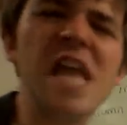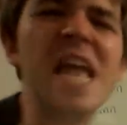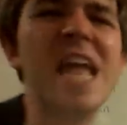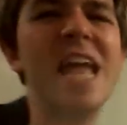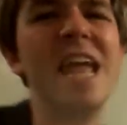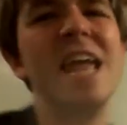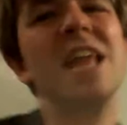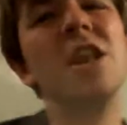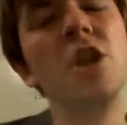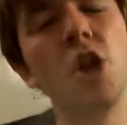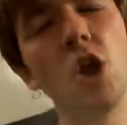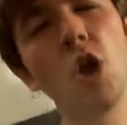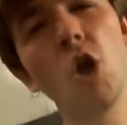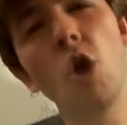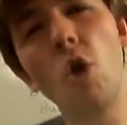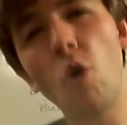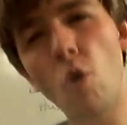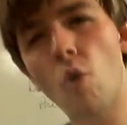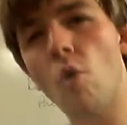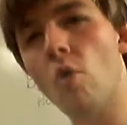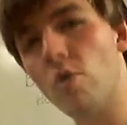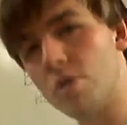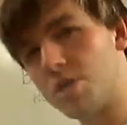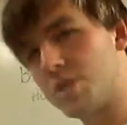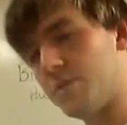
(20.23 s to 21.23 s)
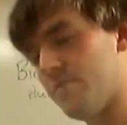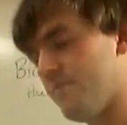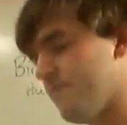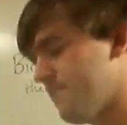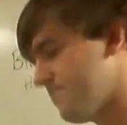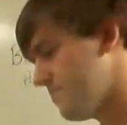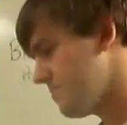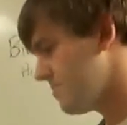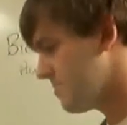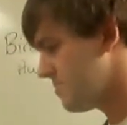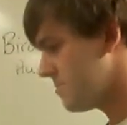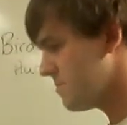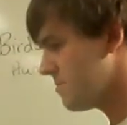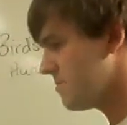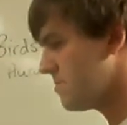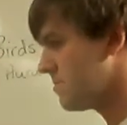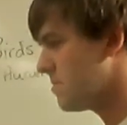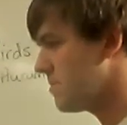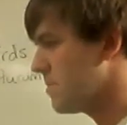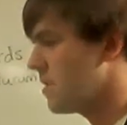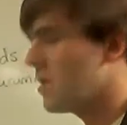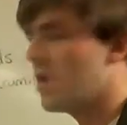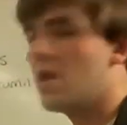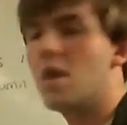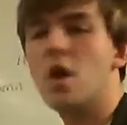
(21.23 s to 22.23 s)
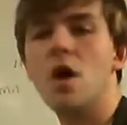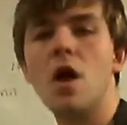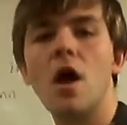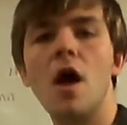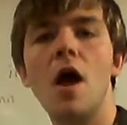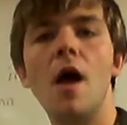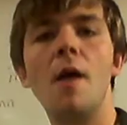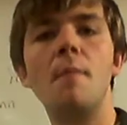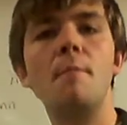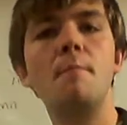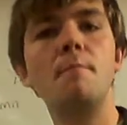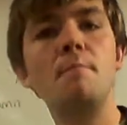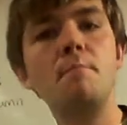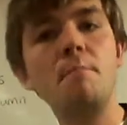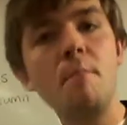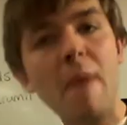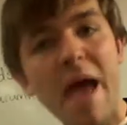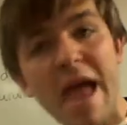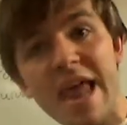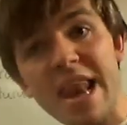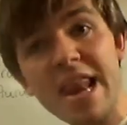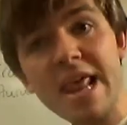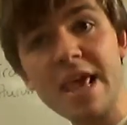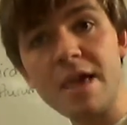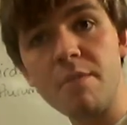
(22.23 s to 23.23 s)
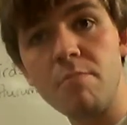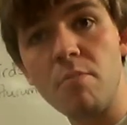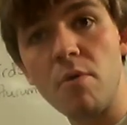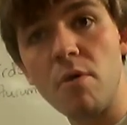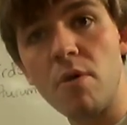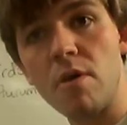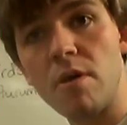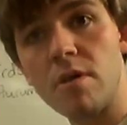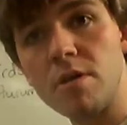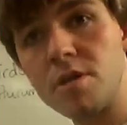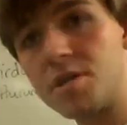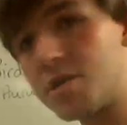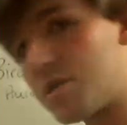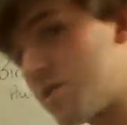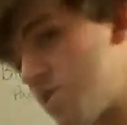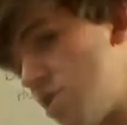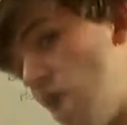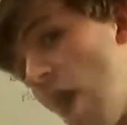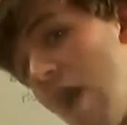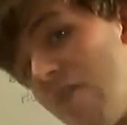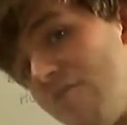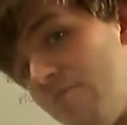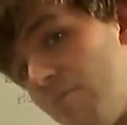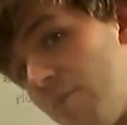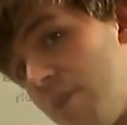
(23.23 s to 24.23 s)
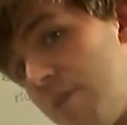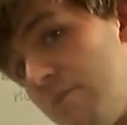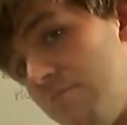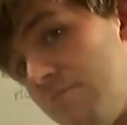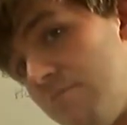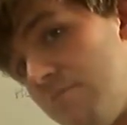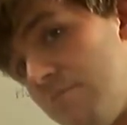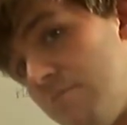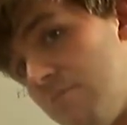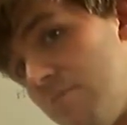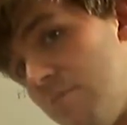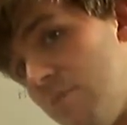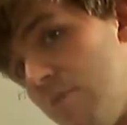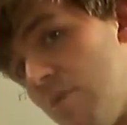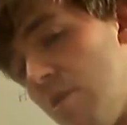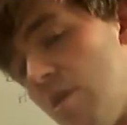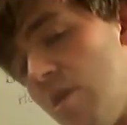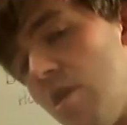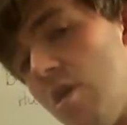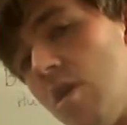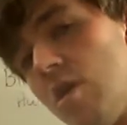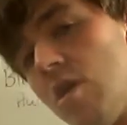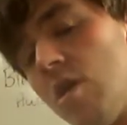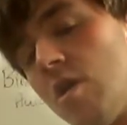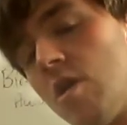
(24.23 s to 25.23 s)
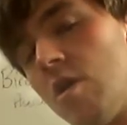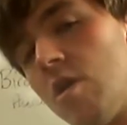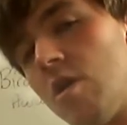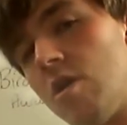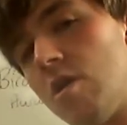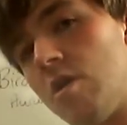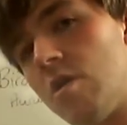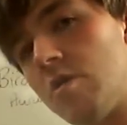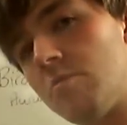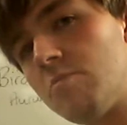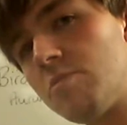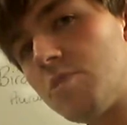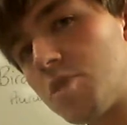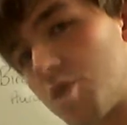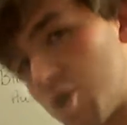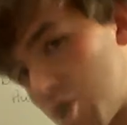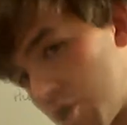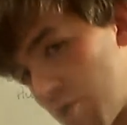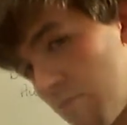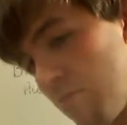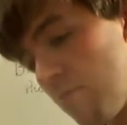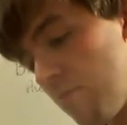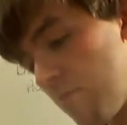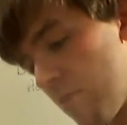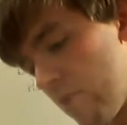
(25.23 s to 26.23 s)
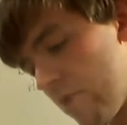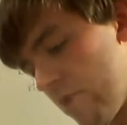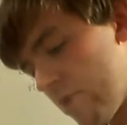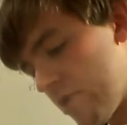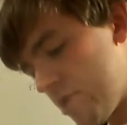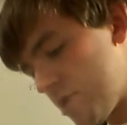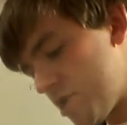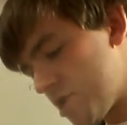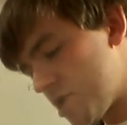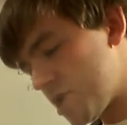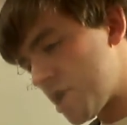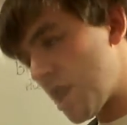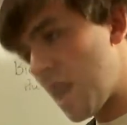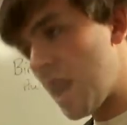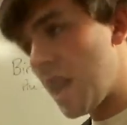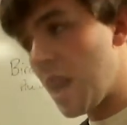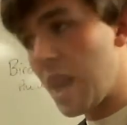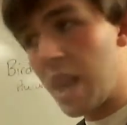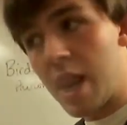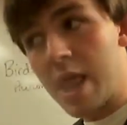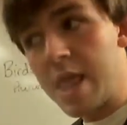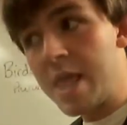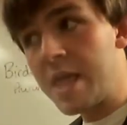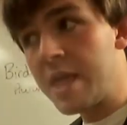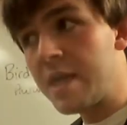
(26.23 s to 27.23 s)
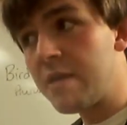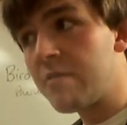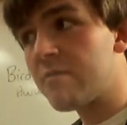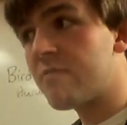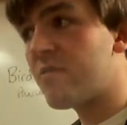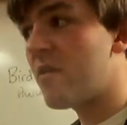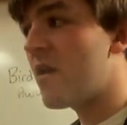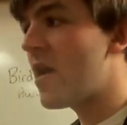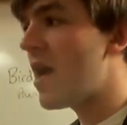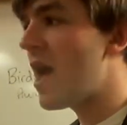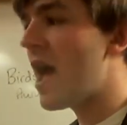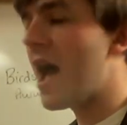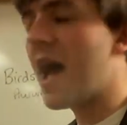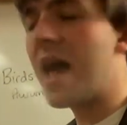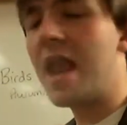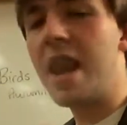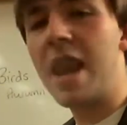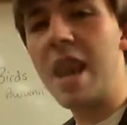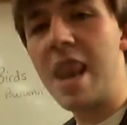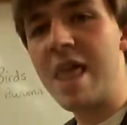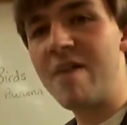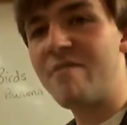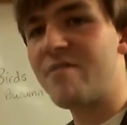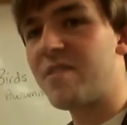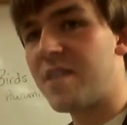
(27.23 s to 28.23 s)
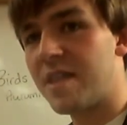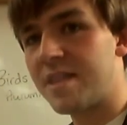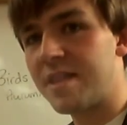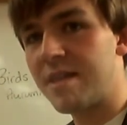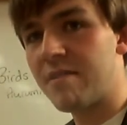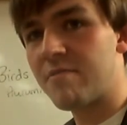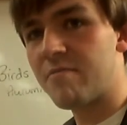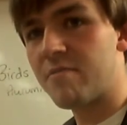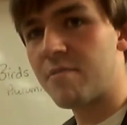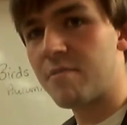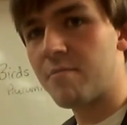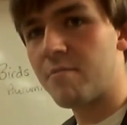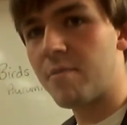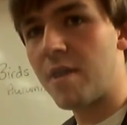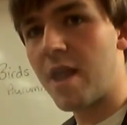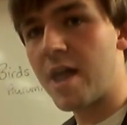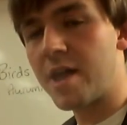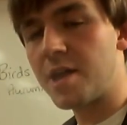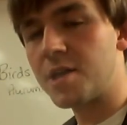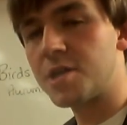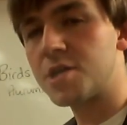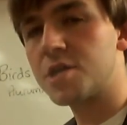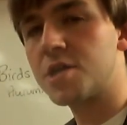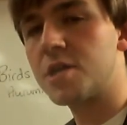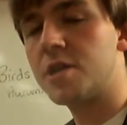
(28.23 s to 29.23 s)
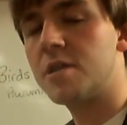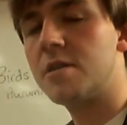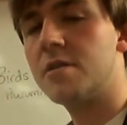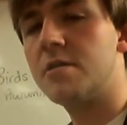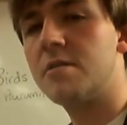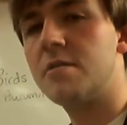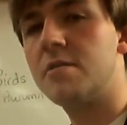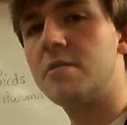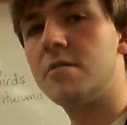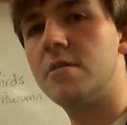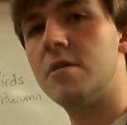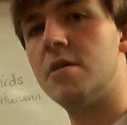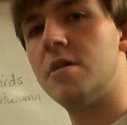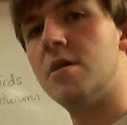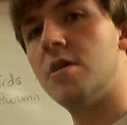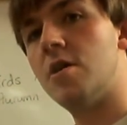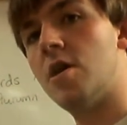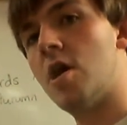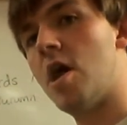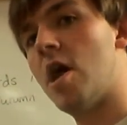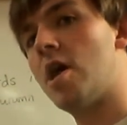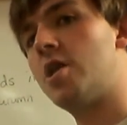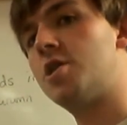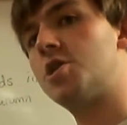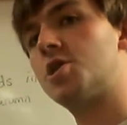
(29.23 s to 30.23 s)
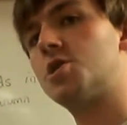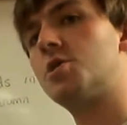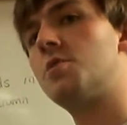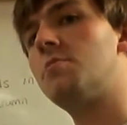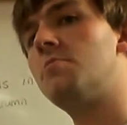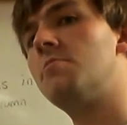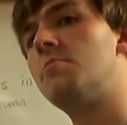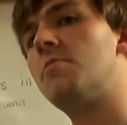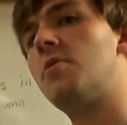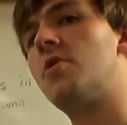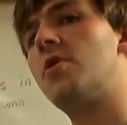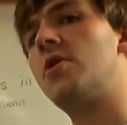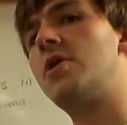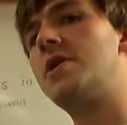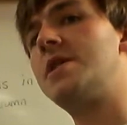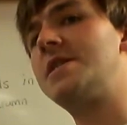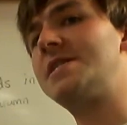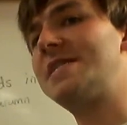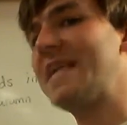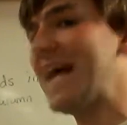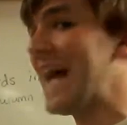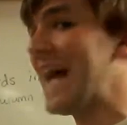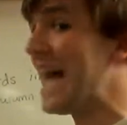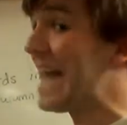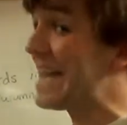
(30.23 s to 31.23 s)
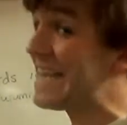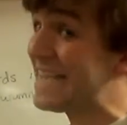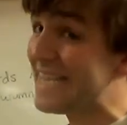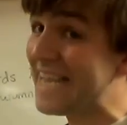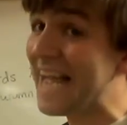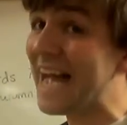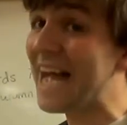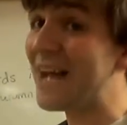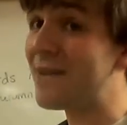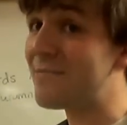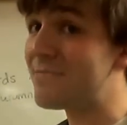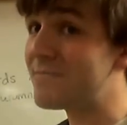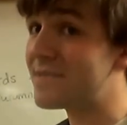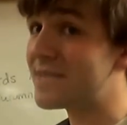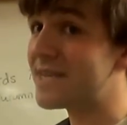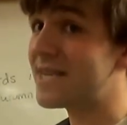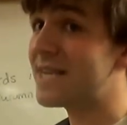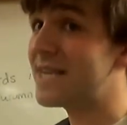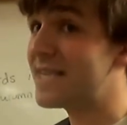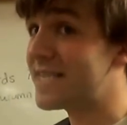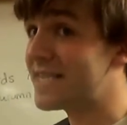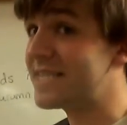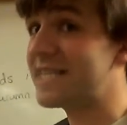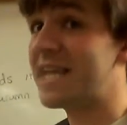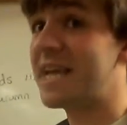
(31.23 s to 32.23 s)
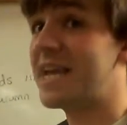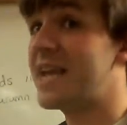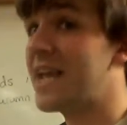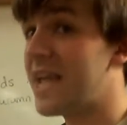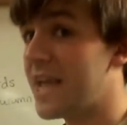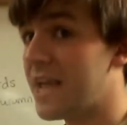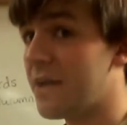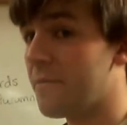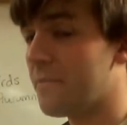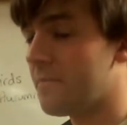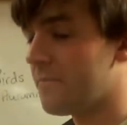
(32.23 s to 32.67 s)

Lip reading: in autumn. Many birds, not everybody, but some birds leave and live in a different place. And some birds adapt and stay here.